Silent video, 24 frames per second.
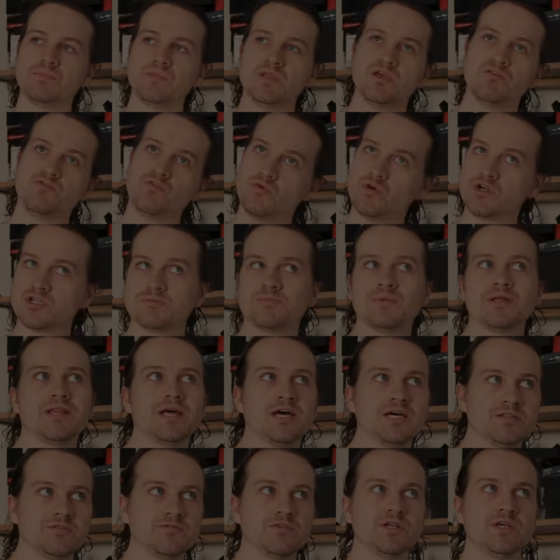If you watched my
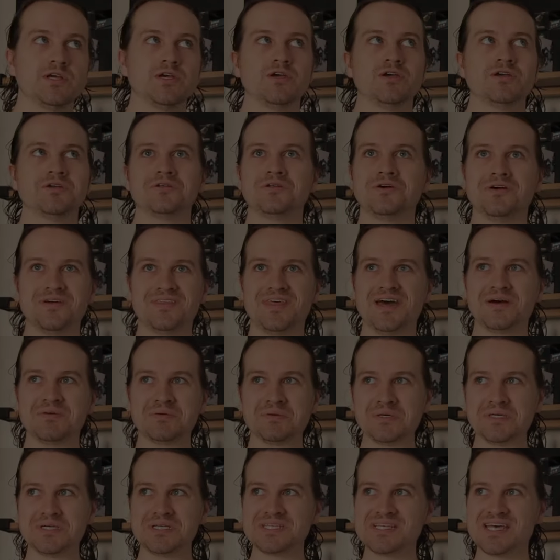last video, you know that
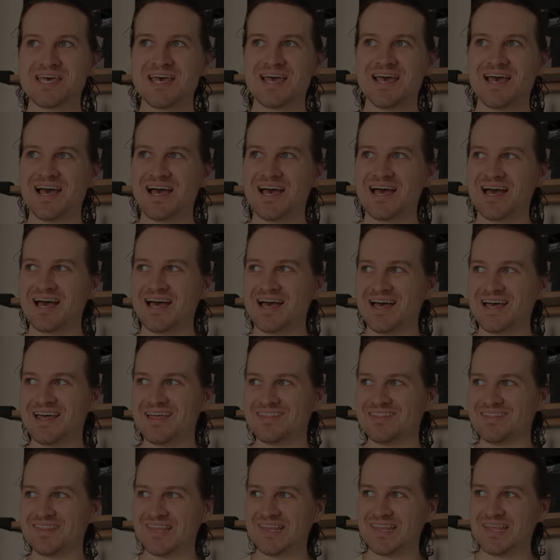was the
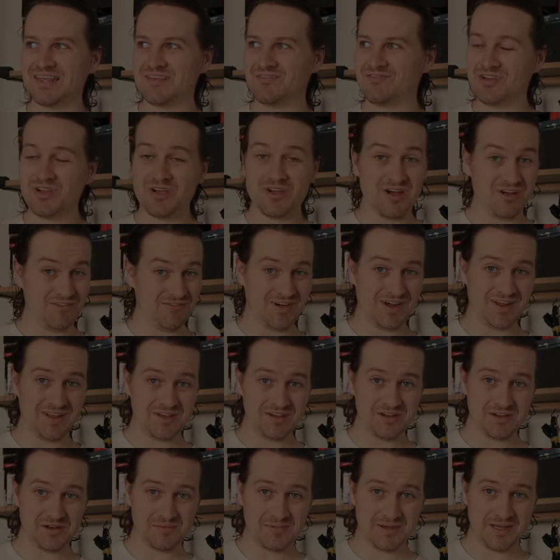video I finally
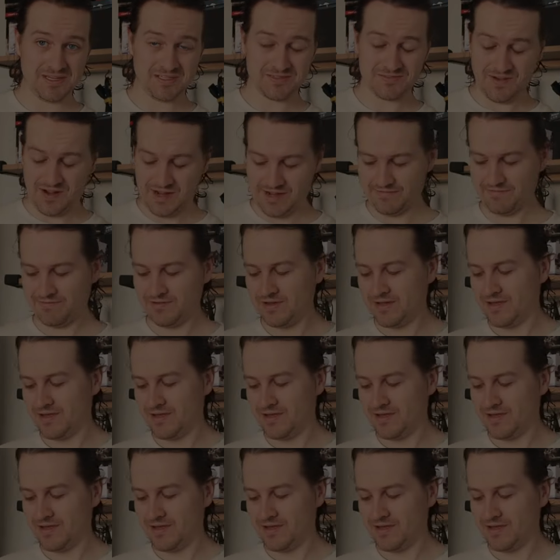got a PS5.